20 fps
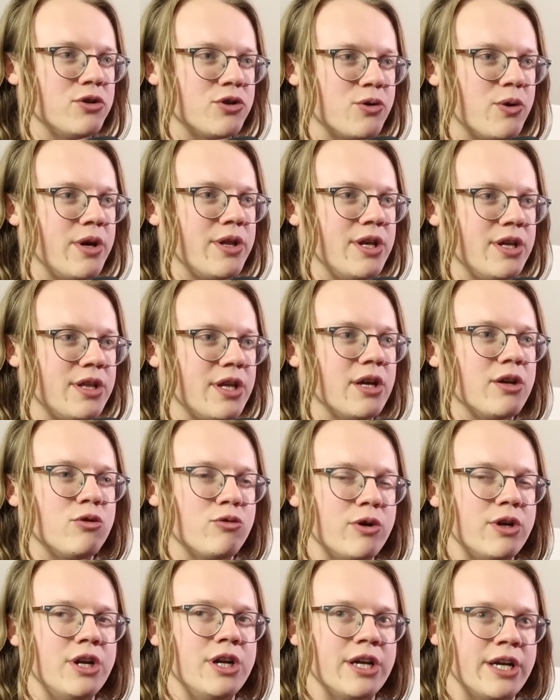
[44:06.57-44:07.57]
So I think that
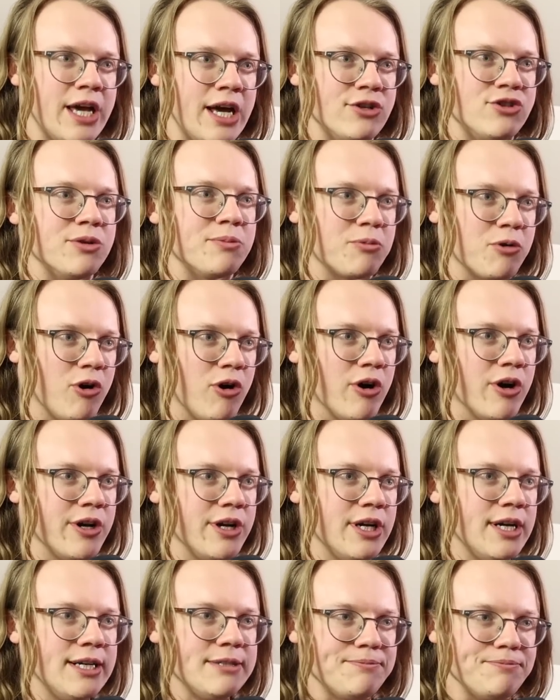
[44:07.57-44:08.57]
creating a catch-up
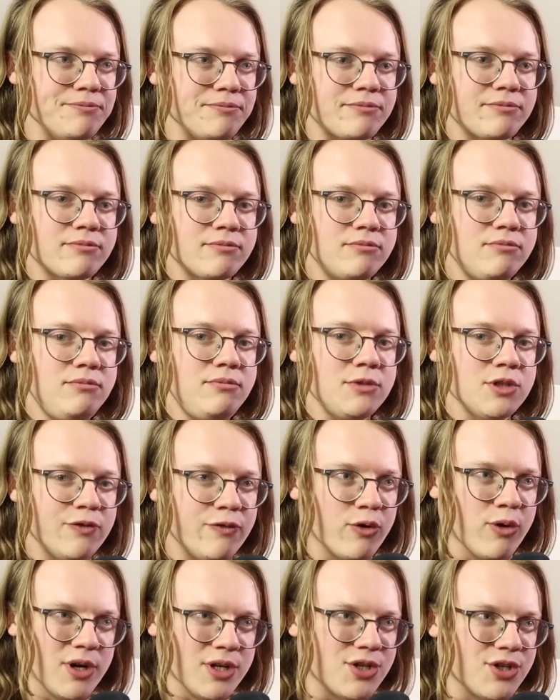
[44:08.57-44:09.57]
card
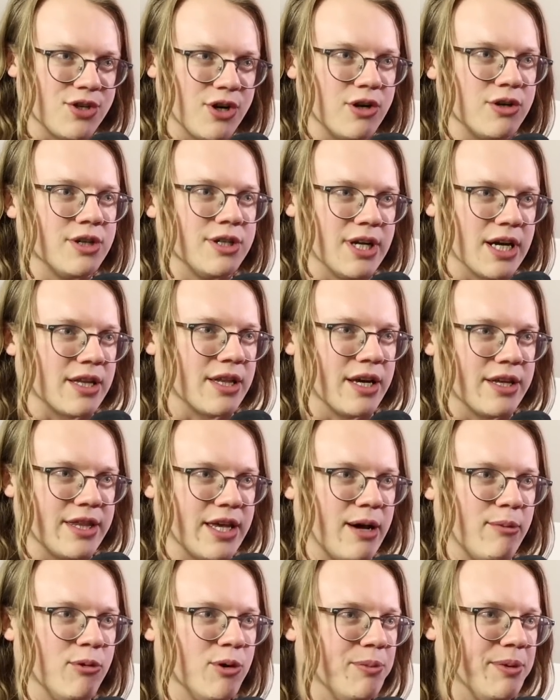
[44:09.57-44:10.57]
for a starter deck like
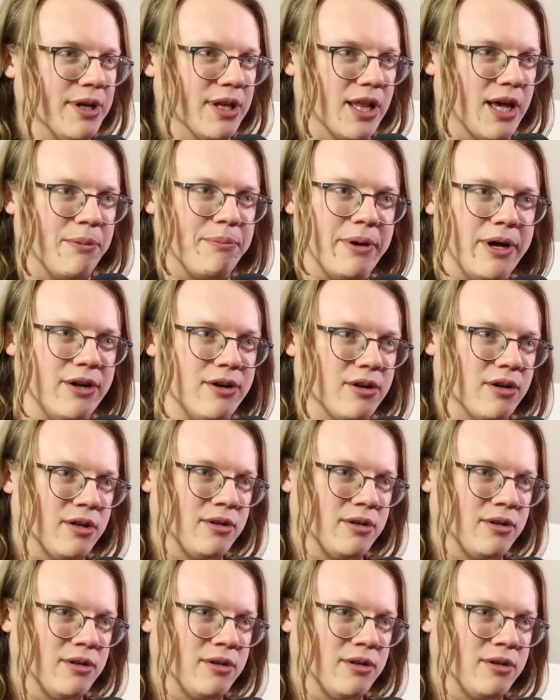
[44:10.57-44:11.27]
that would be a lot better.